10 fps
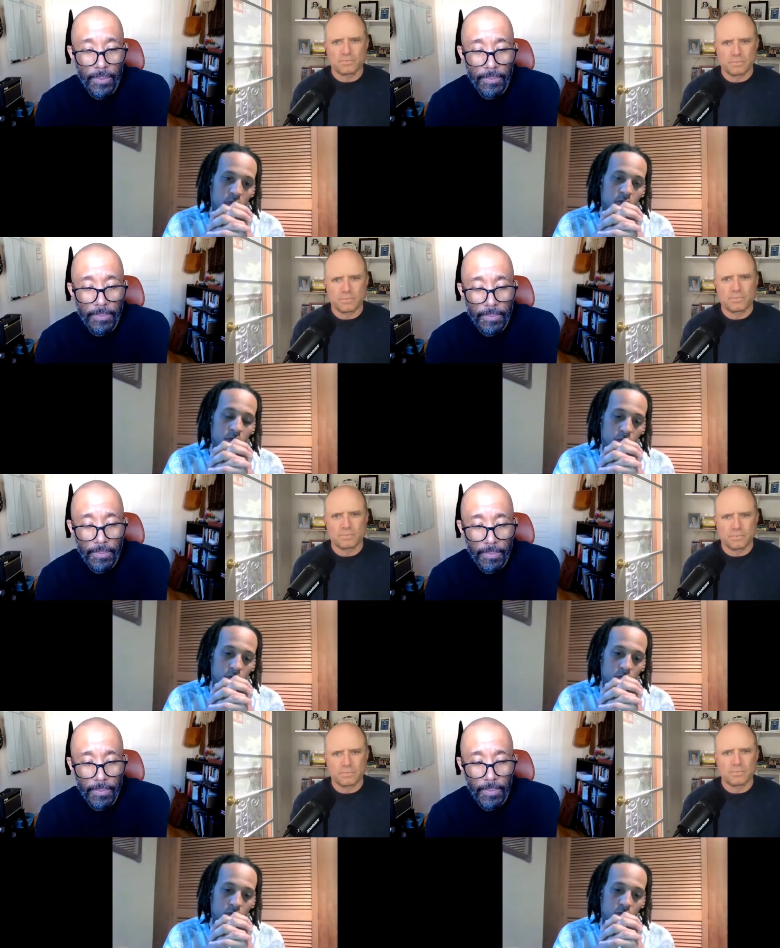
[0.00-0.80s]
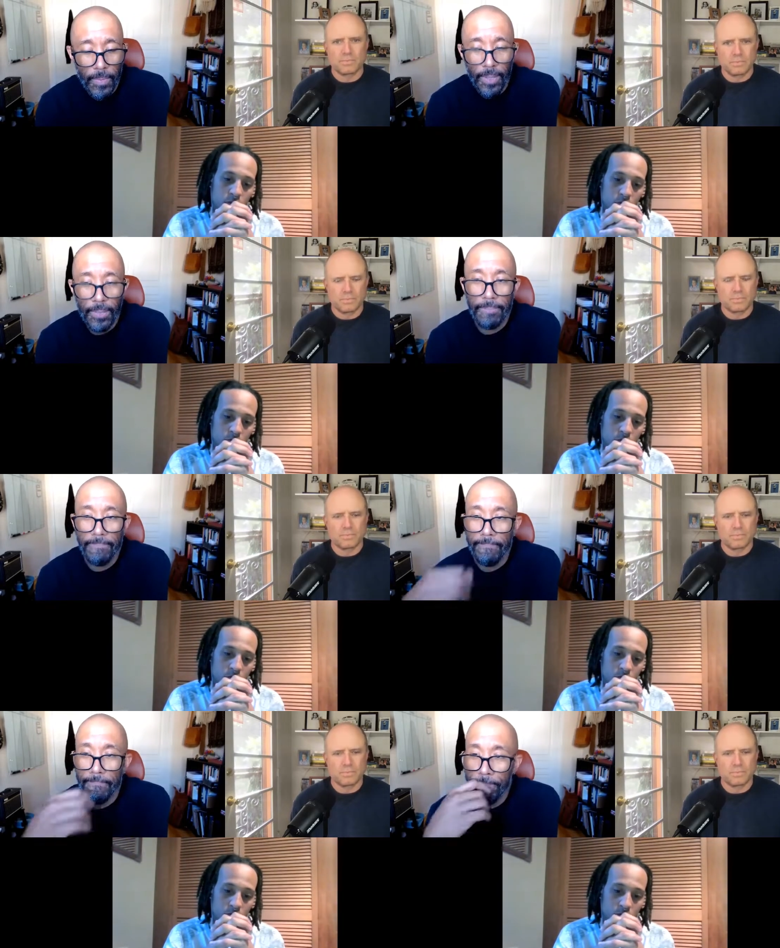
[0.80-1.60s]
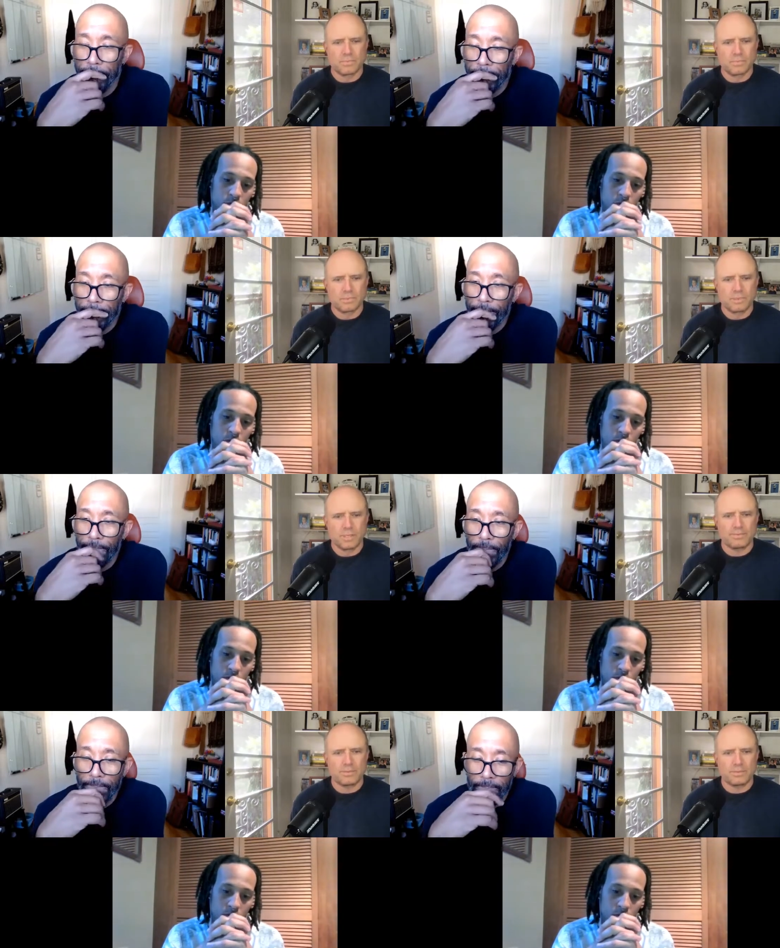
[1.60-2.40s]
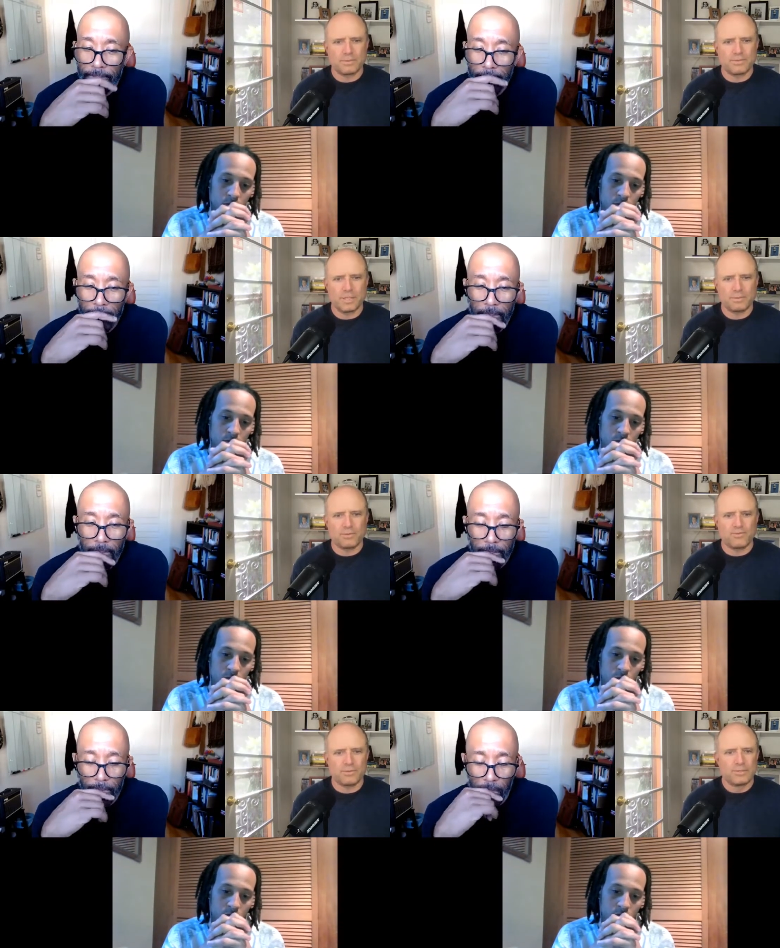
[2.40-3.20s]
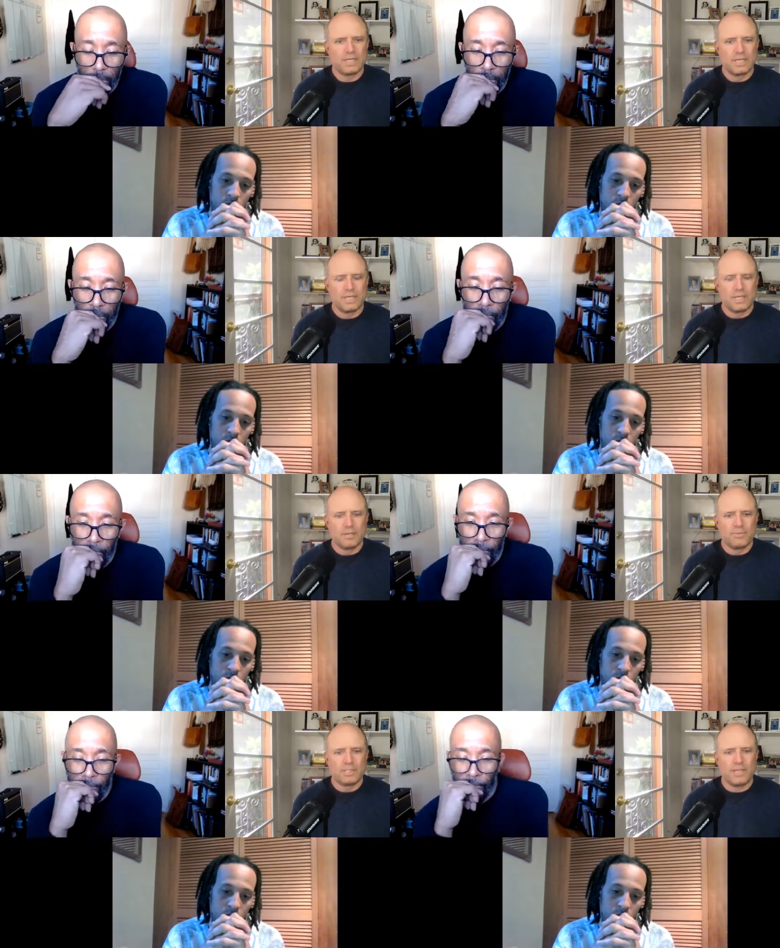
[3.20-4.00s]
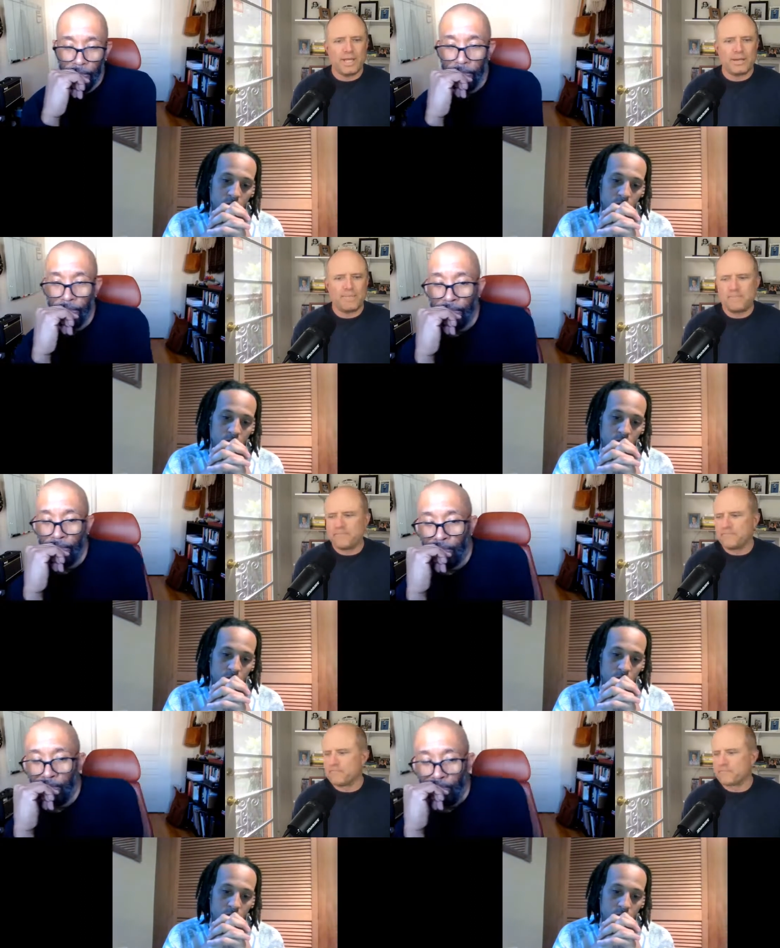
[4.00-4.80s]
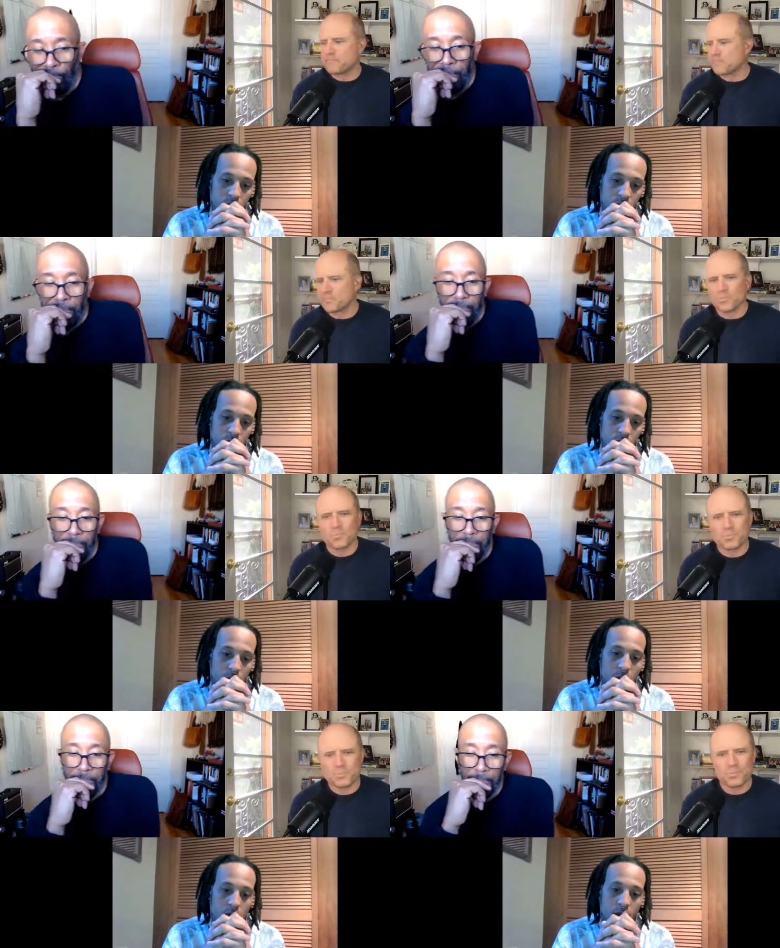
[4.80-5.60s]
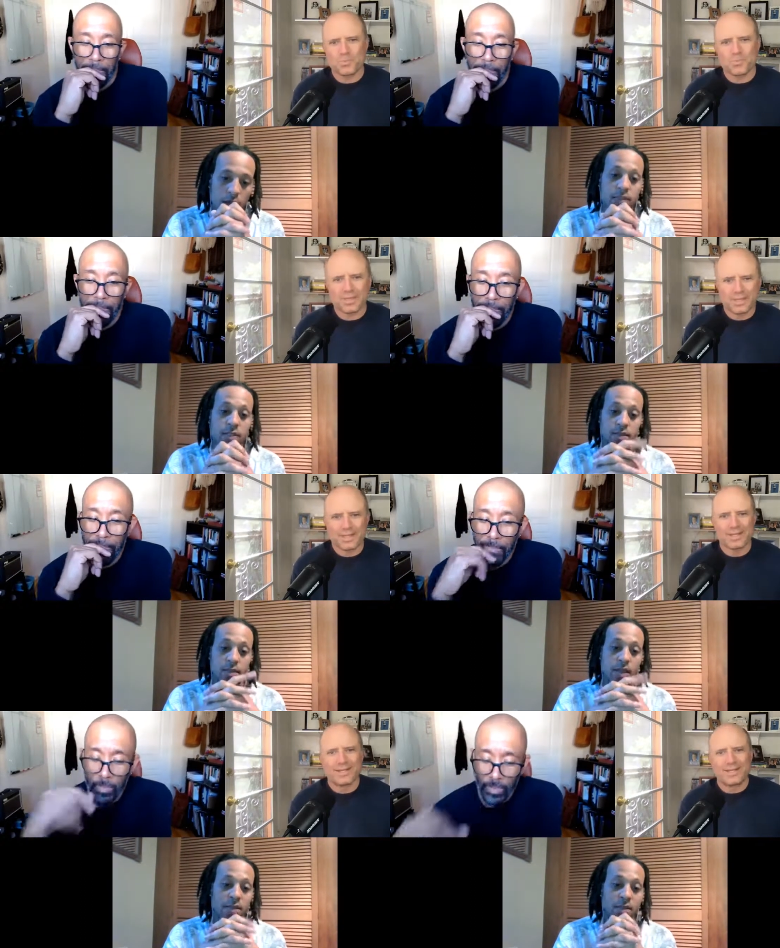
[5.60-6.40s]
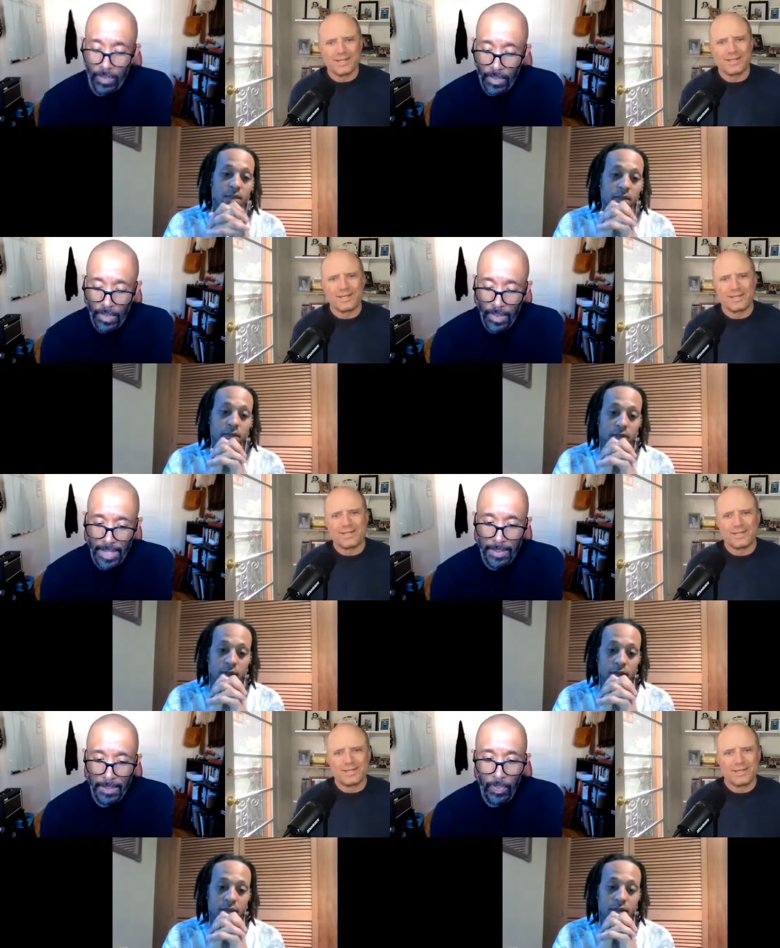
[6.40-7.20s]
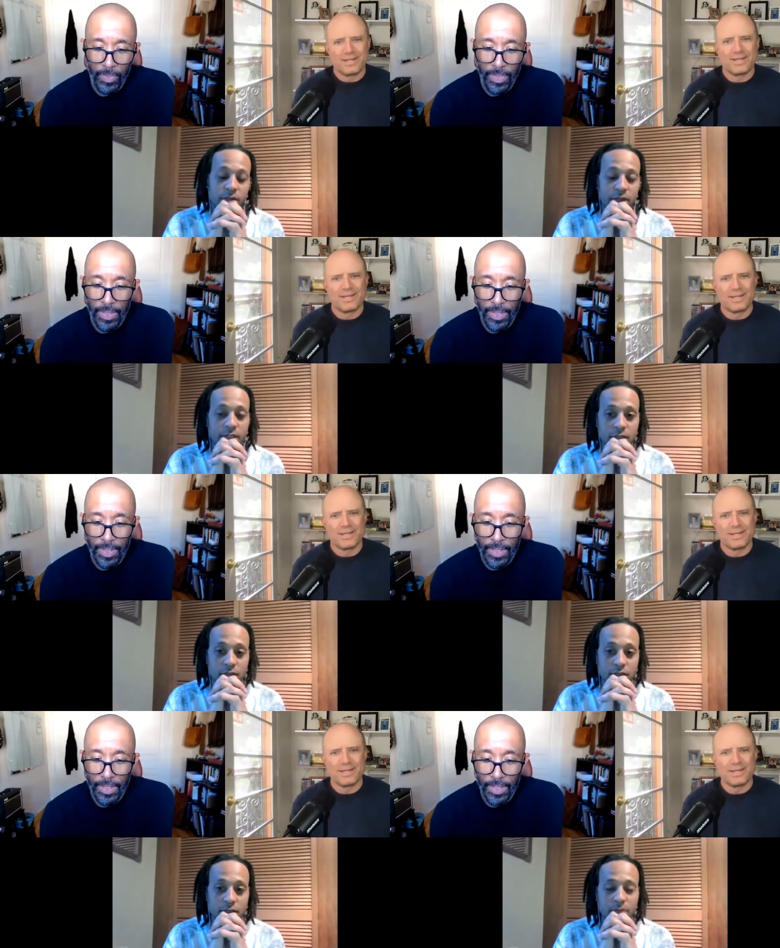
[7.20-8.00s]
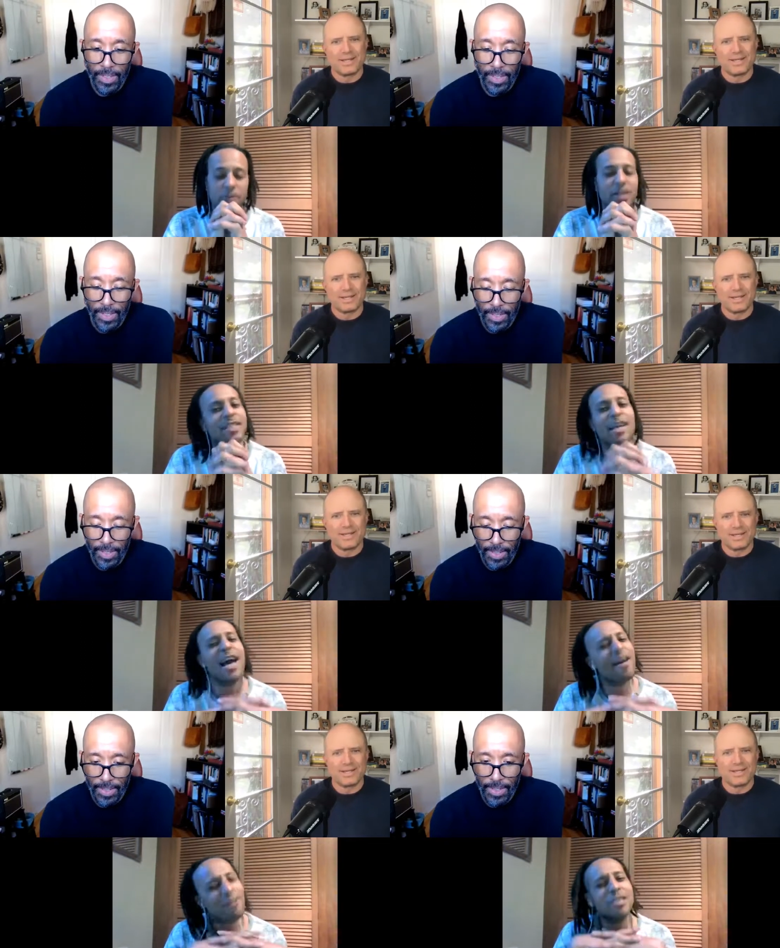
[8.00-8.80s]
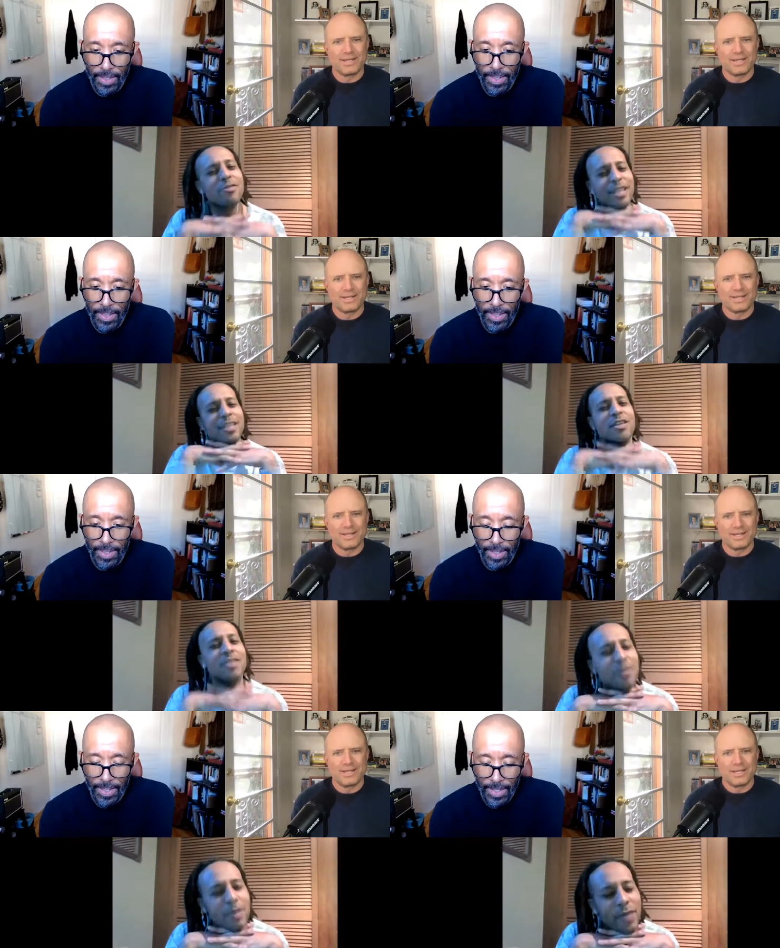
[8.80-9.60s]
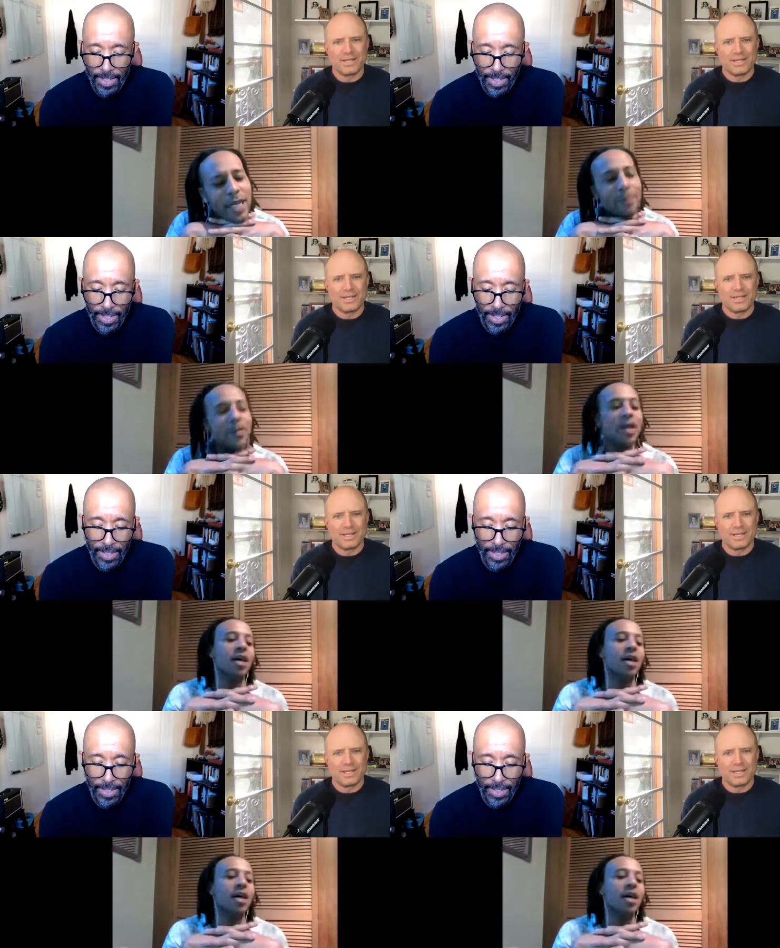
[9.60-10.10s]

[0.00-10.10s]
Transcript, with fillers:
Speaker 1: Hmm. Absolutely, that's beautiful, Mr. Dan
Speaker 2: that's I don't know. There's no direct answer, but is there ever a direct answer with me?